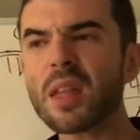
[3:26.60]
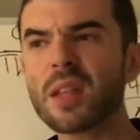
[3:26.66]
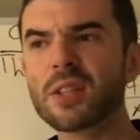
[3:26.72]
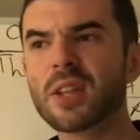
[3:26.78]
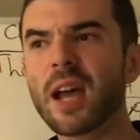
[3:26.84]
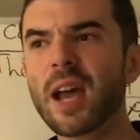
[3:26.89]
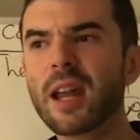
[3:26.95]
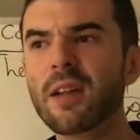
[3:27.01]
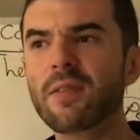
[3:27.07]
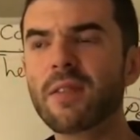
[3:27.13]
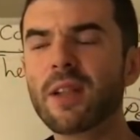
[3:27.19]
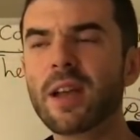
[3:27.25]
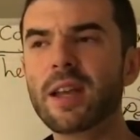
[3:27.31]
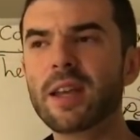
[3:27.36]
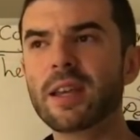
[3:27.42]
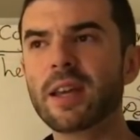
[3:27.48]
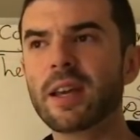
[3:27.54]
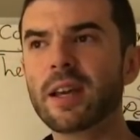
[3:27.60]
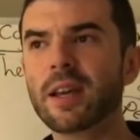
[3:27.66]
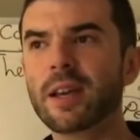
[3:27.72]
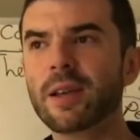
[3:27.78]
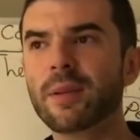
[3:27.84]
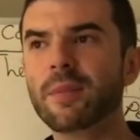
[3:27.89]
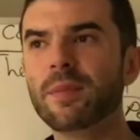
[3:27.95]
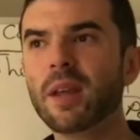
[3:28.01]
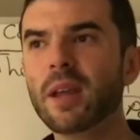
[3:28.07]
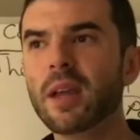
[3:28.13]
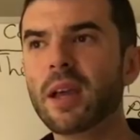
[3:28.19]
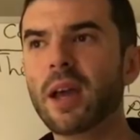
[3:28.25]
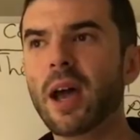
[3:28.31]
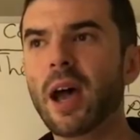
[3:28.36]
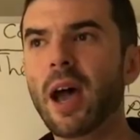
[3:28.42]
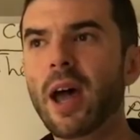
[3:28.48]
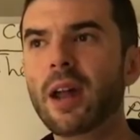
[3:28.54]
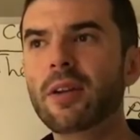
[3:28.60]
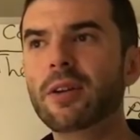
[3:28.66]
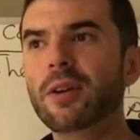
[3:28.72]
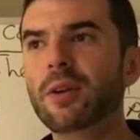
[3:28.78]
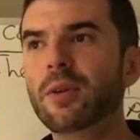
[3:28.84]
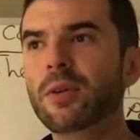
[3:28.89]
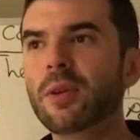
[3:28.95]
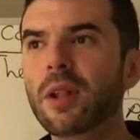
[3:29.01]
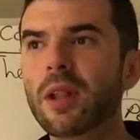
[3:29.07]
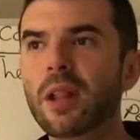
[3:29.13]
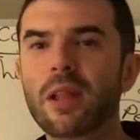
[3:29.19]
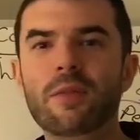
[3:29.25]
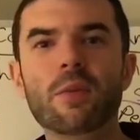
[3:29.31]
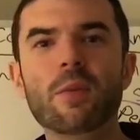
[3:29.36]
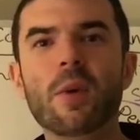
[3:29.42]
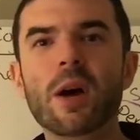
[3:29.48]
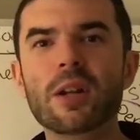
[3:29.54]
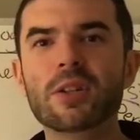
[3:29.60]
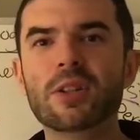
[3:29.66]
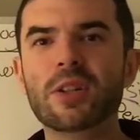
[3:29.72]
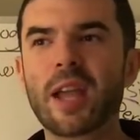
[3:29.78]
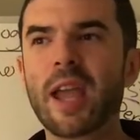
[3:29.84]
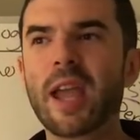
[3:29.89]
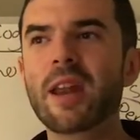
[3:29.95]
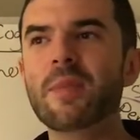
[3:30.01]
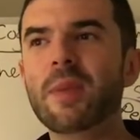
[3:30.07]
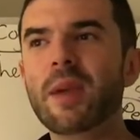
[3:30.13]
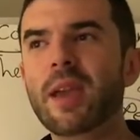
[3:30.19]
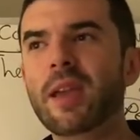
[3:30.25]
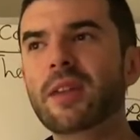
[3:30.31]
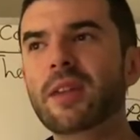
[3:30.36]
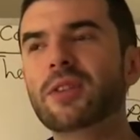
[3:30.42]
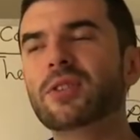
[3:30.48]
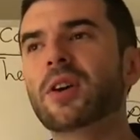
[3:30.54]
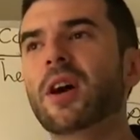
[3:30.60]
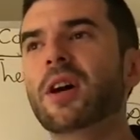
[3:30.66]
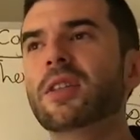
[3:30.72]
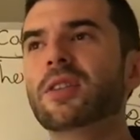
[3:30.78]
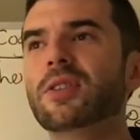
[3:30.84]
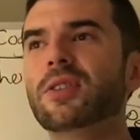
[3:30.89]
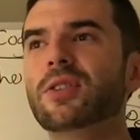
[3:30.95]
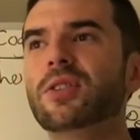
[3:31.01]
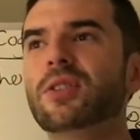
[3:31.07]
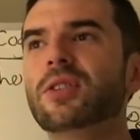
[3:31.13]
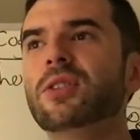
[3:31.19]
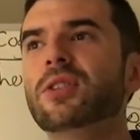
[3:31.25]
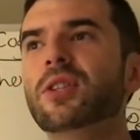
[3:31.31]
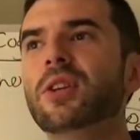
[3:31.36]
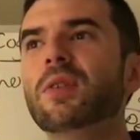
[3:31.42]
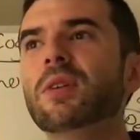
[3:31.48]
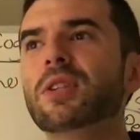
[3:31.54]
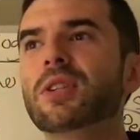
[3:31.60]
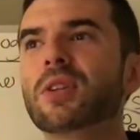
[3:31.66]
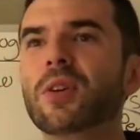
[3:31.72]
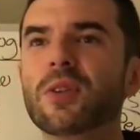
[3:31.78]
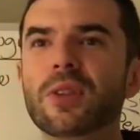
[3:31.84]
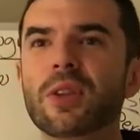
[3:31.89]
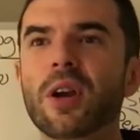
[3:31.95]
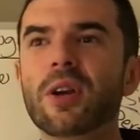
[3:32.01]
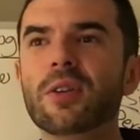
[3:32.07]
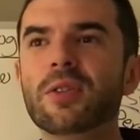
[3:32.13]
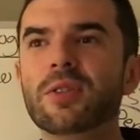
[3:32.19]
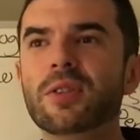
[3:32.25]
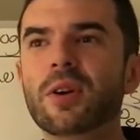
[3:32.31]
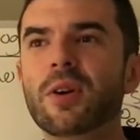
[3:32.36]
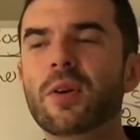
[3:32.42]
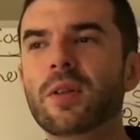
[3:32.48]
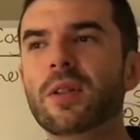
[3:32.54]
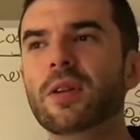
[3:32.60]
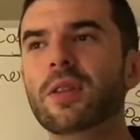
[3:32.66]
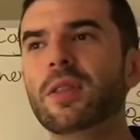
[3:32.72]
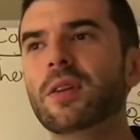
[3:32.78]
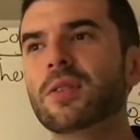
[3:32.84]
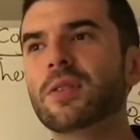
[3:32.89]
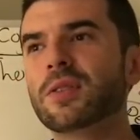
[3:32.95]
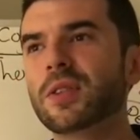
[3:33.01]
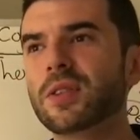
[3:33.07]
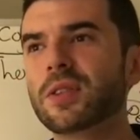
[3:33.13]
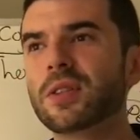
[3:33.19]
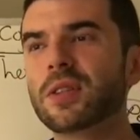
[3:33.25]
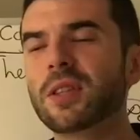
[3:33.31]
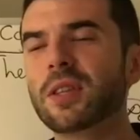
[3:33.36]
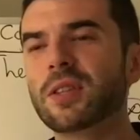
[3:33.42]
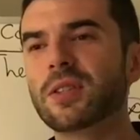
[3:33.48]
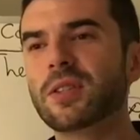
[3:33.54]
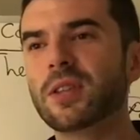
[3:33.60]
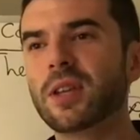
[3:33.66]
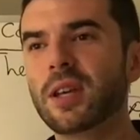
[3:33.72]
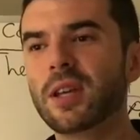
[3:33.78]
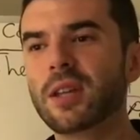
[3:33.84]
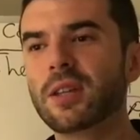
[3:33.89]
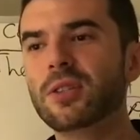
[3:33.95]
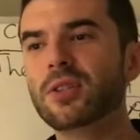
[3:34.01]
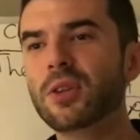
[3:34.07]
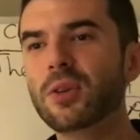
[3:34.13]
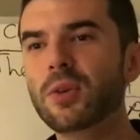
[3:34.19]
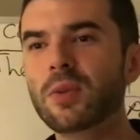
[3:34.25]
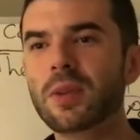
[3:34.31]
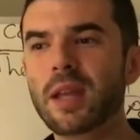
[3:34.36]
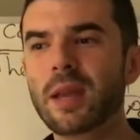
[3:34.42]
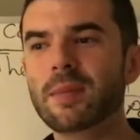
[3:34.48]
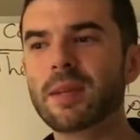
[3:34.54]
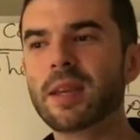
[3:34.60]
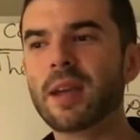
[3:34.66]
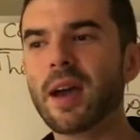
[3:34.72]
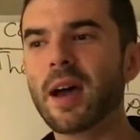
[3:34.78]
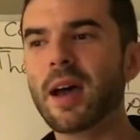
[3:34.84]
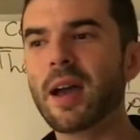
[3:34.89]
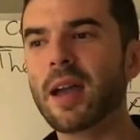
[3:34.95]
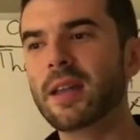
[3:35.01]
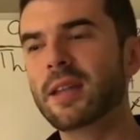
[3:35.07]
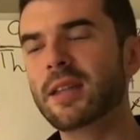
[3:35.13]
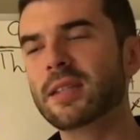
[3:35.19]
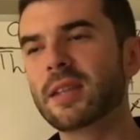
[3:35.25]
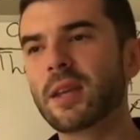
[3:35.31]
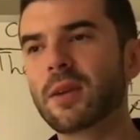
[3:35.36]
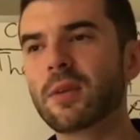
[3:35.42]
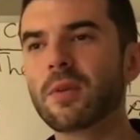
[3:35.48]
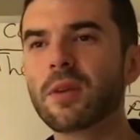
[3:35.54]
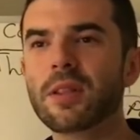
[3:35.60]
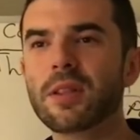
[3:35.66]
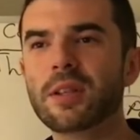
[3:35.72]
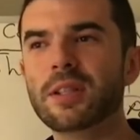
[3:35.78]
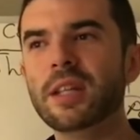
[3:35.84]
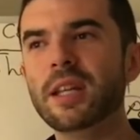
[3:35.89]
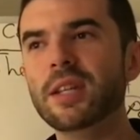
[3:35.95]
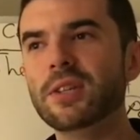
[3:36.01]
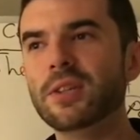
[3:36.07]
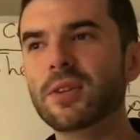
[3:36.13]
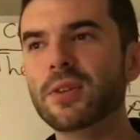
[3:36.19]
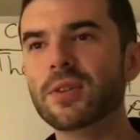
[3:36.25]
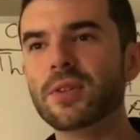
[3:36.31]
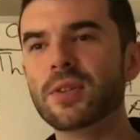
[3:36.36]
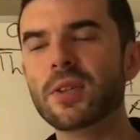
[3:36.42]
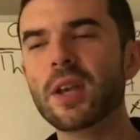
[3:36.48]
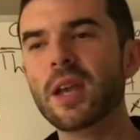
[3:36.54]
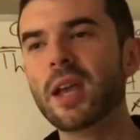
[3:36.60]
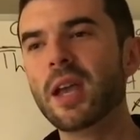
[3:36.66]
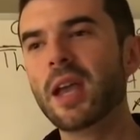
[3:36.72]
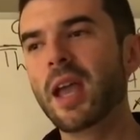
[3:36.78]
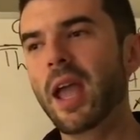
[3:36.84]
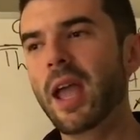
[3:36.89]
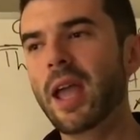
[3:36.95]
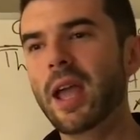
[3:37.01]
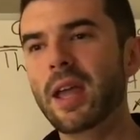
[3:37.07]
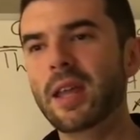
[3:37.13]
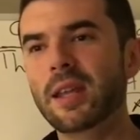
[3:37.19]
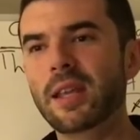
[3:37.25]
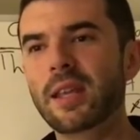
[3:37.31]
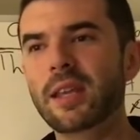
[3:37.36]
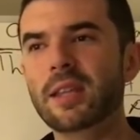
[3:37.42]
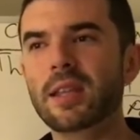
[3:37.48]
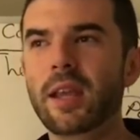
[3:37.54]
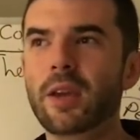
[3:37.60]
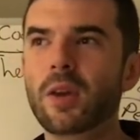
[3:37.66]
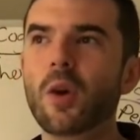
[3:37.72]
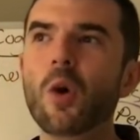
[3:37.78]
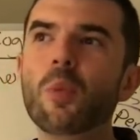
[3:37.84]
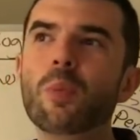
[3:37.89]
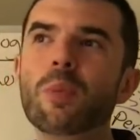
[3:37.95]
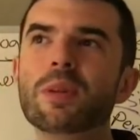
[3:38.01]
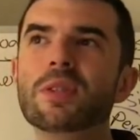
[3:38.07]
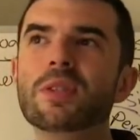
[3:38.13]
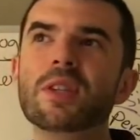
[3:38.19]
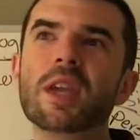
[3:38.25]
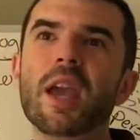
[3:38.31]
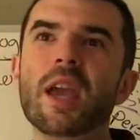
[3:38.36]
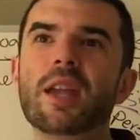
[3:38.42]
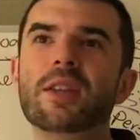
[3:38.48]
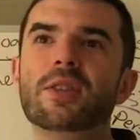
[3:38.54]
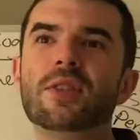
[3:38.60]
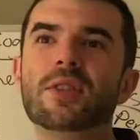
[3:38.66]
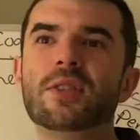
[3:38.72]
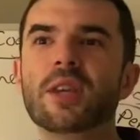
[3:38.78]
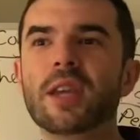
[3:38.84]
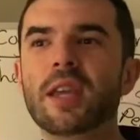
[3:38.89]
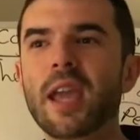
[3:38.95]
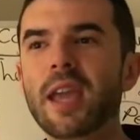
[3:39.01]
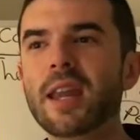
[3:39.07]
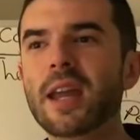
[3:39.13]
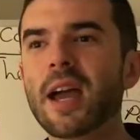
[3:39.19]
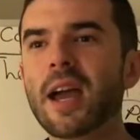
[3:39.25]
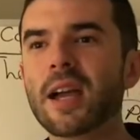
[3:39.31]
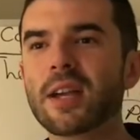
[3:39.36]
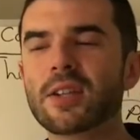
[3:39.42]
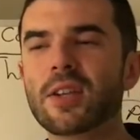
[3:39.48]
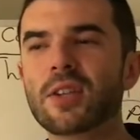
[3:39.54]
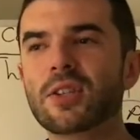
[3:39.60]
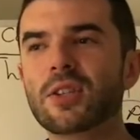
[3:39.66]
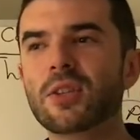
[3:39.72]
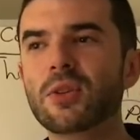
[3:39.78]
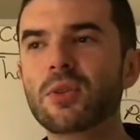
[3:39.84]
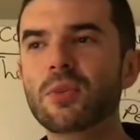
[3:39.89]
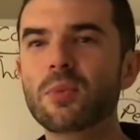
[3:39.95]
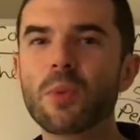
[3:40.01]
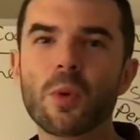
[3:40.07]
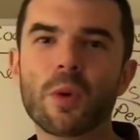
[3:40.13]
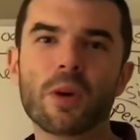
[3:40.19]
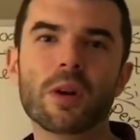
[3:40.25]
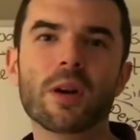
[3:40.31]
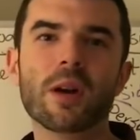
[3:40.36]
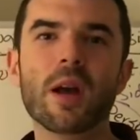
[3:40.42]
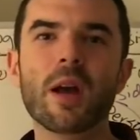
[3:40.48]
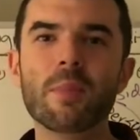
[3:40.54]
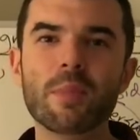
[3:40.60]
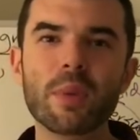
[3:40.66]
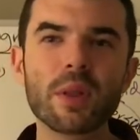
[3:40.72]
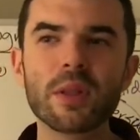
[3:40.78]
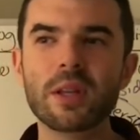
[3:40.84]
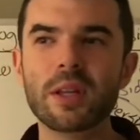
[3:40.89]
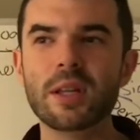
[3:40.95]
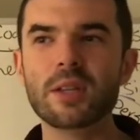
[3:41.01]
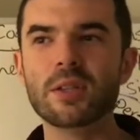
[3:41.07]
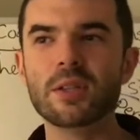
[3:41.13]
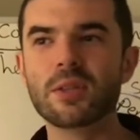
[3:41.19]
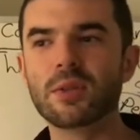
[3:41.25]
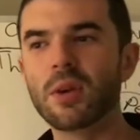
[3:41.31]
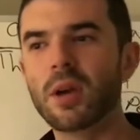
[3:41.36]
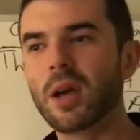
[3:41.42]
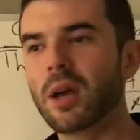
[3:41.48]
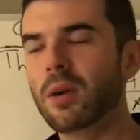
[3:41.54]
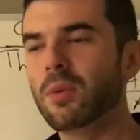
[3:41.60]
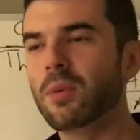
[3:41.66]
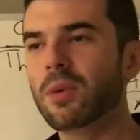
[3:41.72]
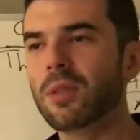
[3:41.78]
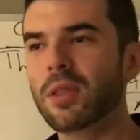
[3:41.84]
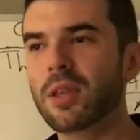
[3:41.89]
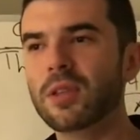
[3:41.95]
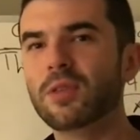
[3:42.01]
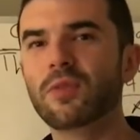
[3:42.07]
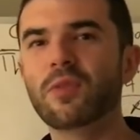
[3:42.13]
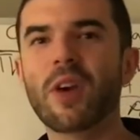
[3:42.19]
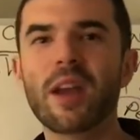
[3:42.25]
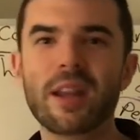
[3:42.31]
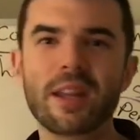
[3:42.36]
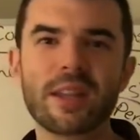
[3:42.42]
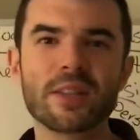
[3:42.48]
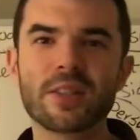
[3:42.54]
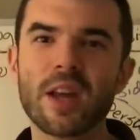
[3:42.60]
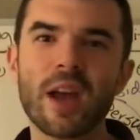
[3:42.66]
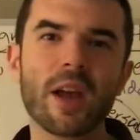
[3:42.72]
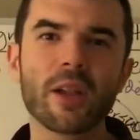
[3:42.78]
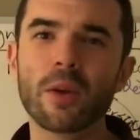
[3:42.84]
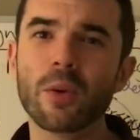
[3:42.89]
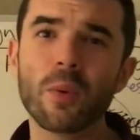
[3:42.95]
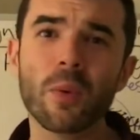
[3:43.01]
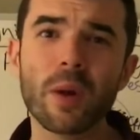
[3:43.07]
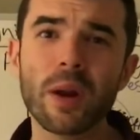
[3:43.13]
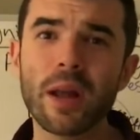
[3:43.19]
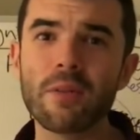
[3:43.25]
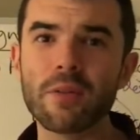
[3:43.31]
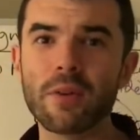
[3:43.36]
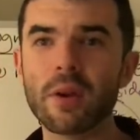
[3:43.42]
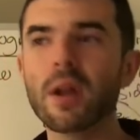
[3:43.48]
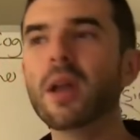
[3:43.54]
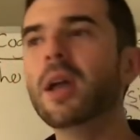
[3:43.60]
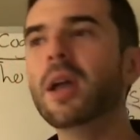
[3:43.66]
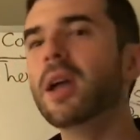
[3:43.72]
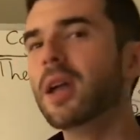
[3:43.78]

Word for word: It's kind of like, uh, I don't know, if you watched anime and you saw this series called Naruto, and then there's this this uh, dude named Guy, and he's like one of the teachers, and he like opens gates to gain access to more abilities uh, with his fighting style or whatever.